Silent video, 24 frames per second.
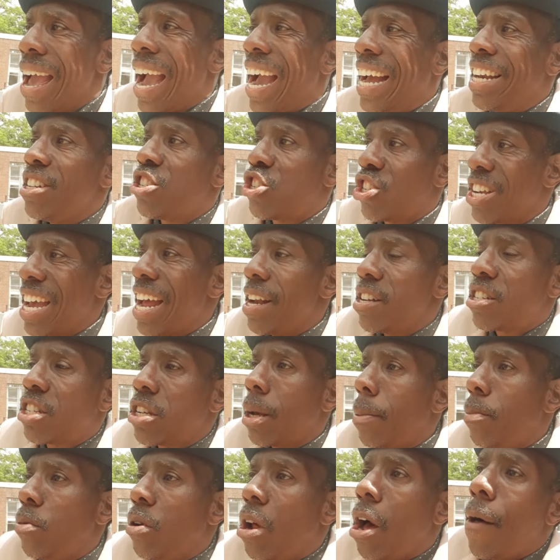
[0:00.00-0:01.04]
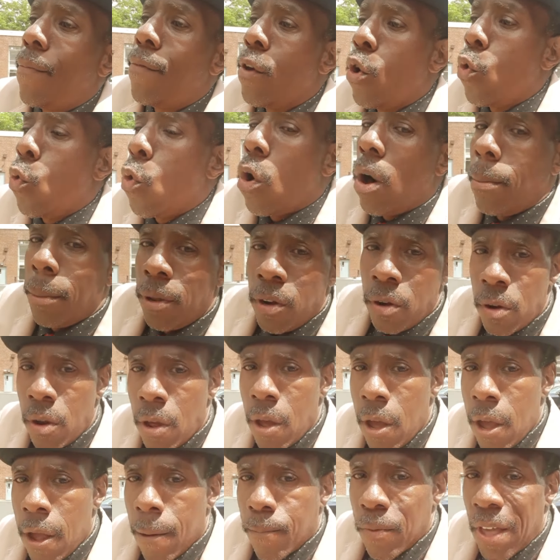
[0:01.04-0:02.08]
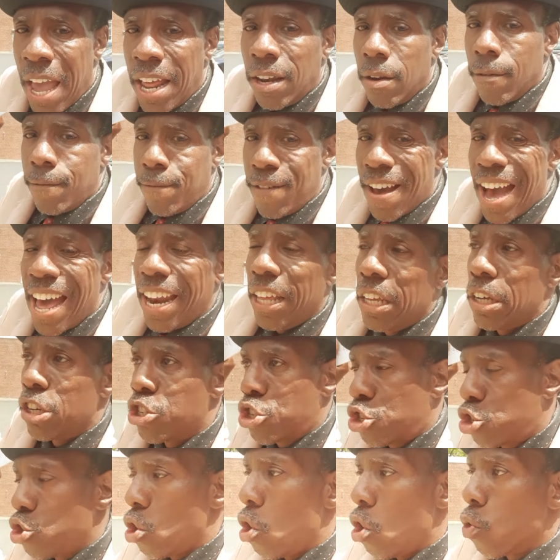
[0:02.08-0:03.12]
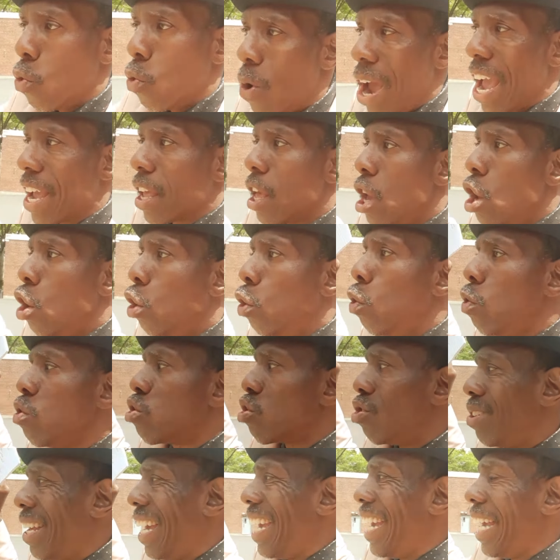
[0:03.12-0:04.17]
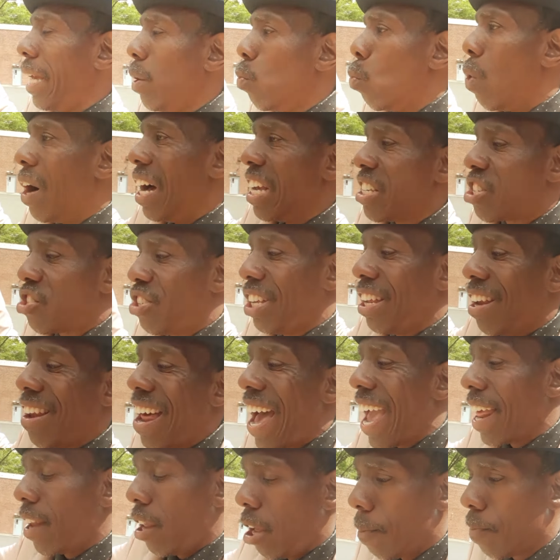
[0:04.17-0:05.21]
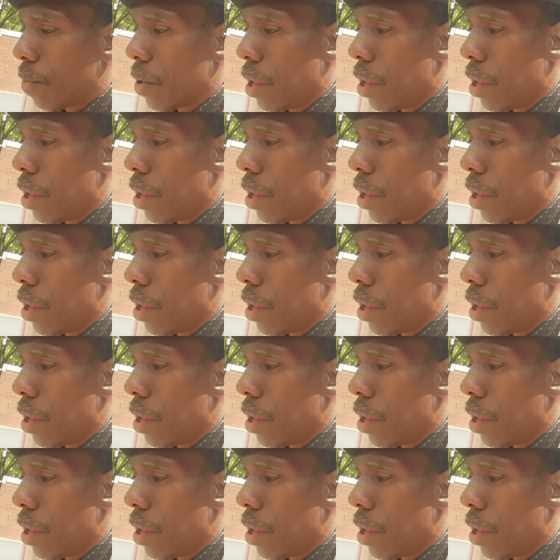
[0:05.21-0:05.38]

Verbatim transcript: And Samson loved the woman in the valley of Sorek, whose name was Delilah.